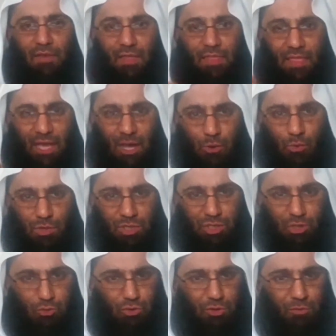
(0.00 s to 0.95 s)
and that
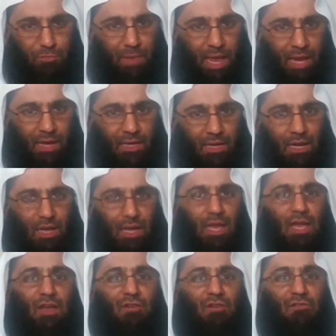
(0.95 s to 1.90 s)
which you spend
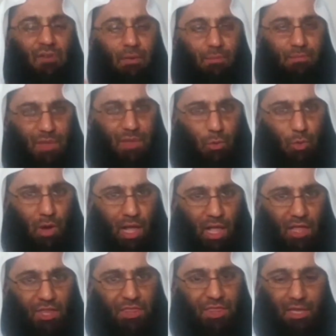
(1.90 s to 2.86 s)
from the
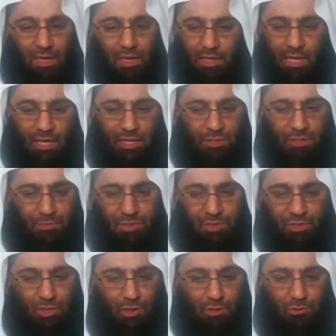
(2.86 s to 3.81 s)
wealth Allah has
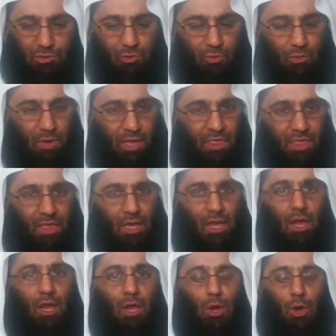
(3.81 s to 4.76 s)
bestowed you with,
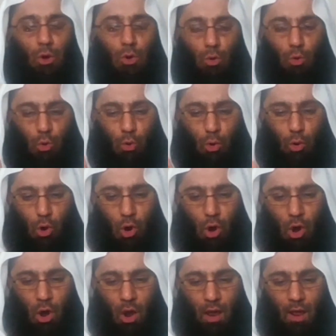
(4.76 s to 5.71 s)

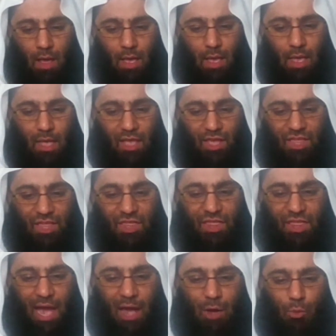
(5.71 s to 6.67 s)
or
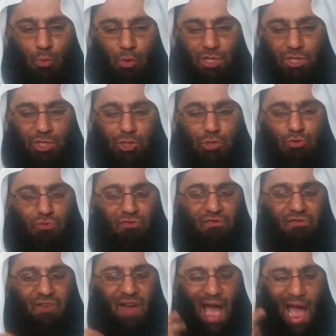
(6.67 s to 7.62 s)
that which you
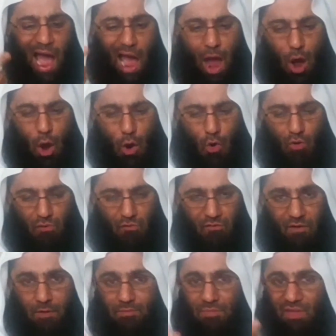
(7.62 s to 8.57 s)
vow
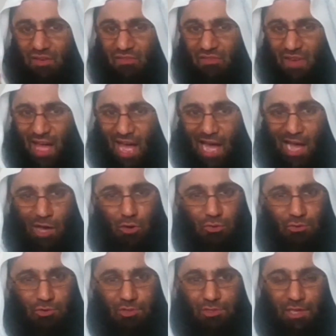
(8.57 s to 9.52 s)
from the
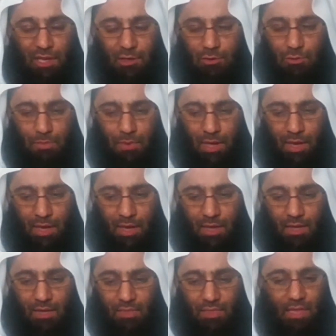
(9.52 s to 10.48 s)
vows that you make,
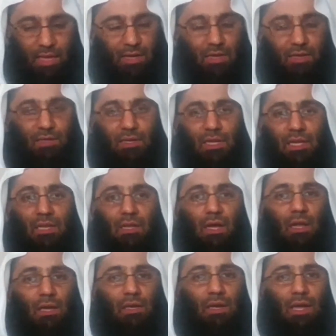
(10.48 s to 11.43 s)
then indeed
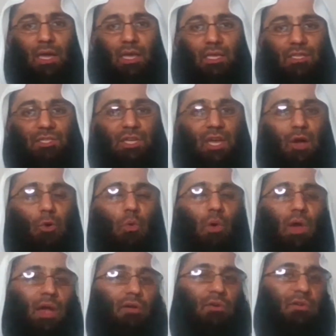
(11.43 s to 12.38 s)
Allah is
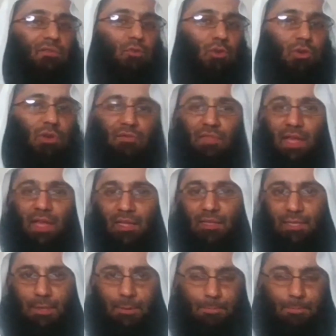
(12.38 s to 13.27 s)
aware of all of that.